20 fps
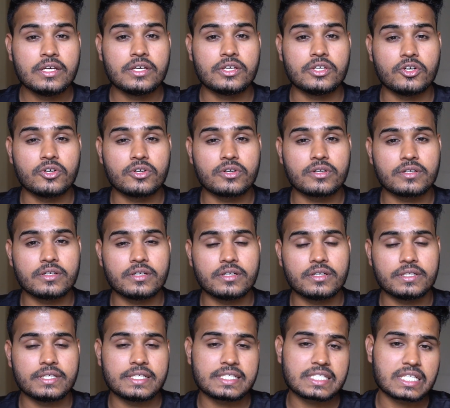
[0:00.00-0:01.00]

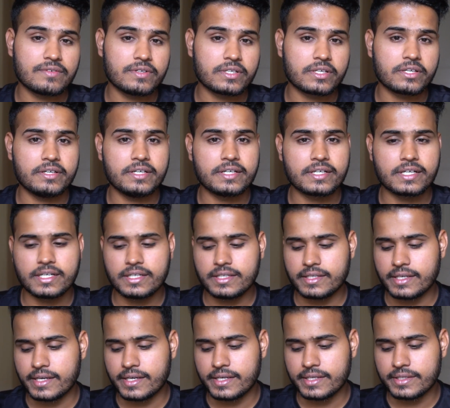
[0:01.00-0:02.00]
your Discover credit card,
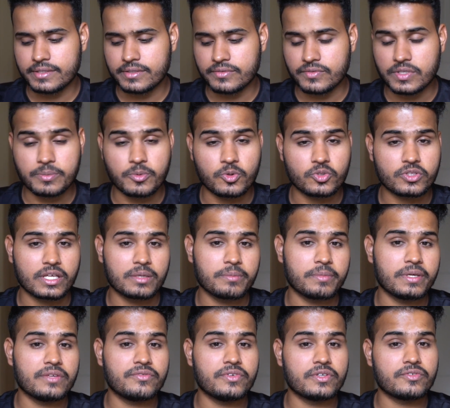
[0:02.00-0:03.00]
and we both can
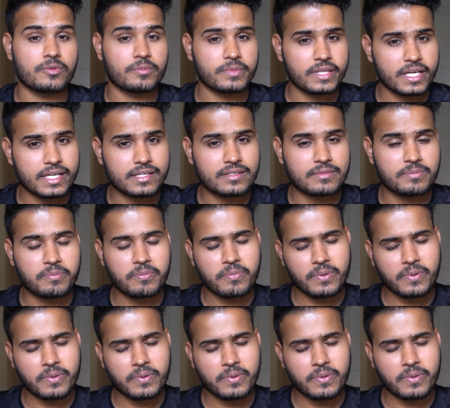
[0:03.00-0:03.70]
benefit from that.